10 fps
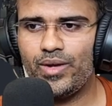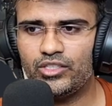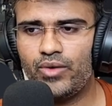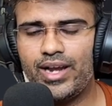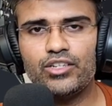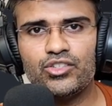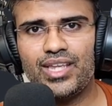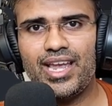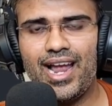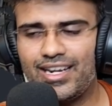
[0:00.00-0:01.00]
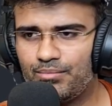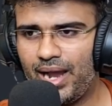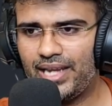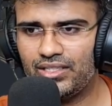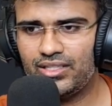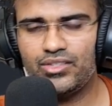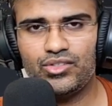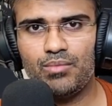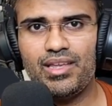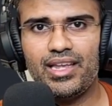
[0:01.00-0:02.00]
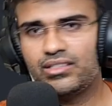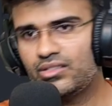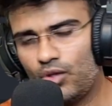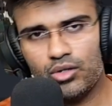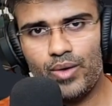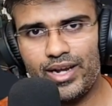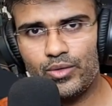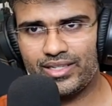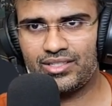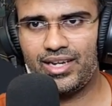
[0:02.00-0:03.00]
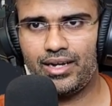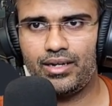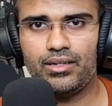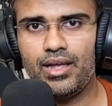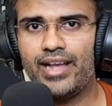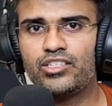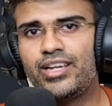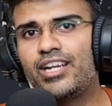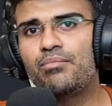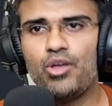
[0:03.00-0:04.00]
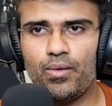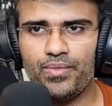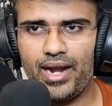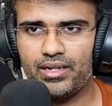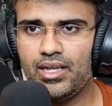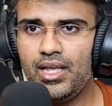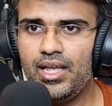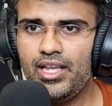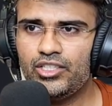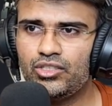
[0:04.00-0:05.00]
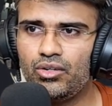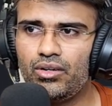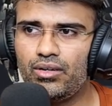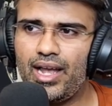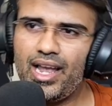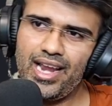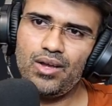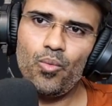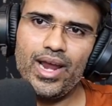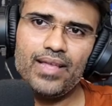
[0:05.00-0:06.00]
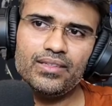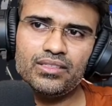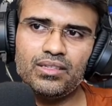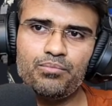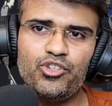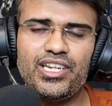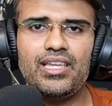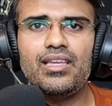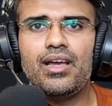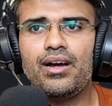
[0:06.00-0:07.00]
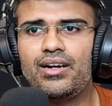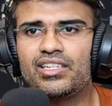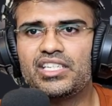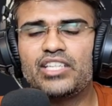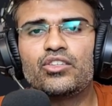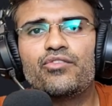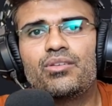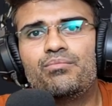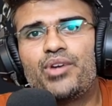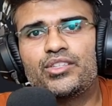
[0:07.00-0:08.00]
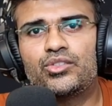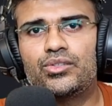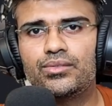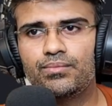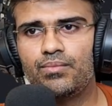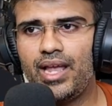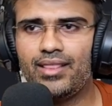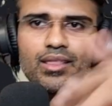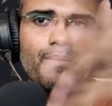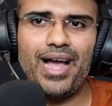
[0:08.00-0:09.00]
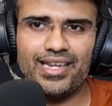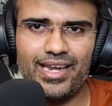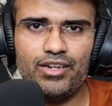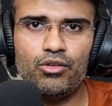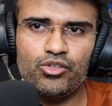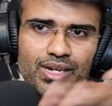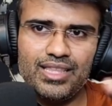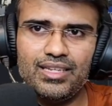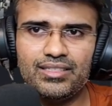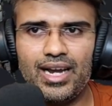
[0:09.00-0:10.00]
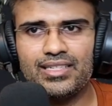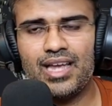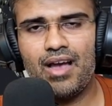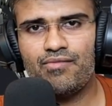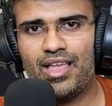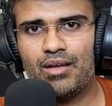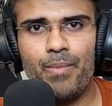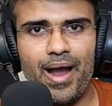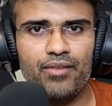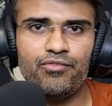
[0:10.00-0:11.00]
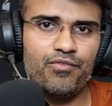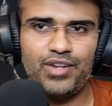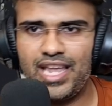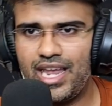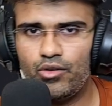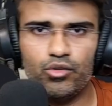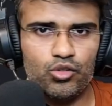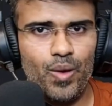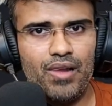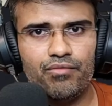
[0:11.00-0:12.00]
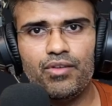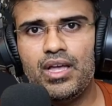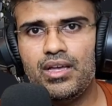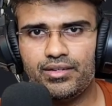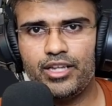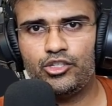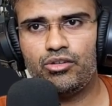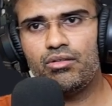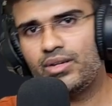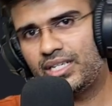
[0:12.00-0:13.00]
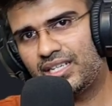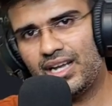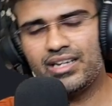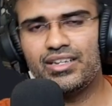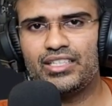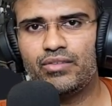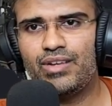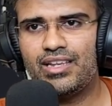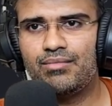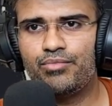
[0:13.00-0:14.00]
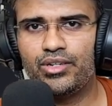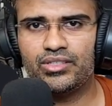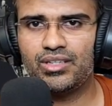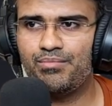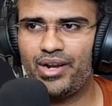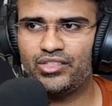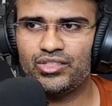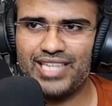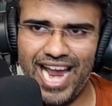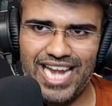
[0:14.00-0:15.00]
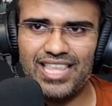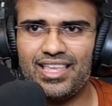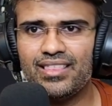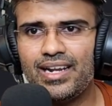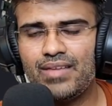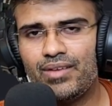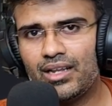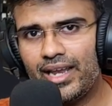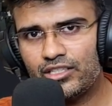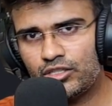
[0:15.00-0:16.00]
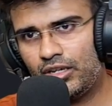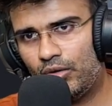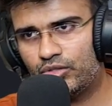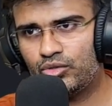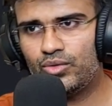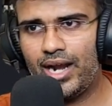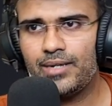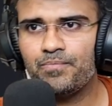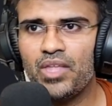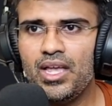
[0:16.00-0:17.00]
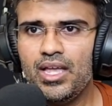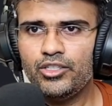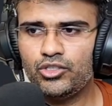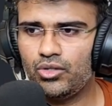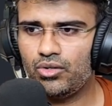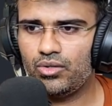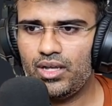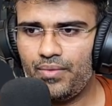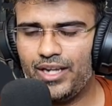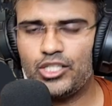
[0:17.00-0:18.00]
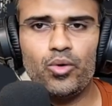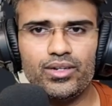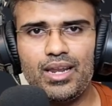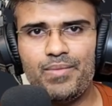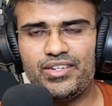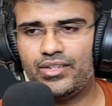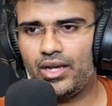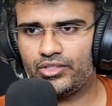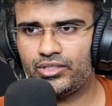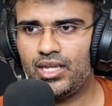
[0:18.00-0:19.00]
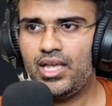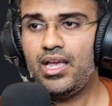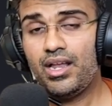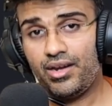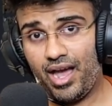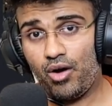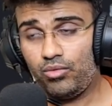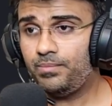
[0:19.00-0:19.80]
going to stay at minus 6 dB. It's not going to extend beyond that. So in a way, this is a pretty aggressive compressor. In the back end, usually these guys have like 15 or 12 ratio. Aggressively compresses anything that even gets close to that. So that's what a limiter does. Now,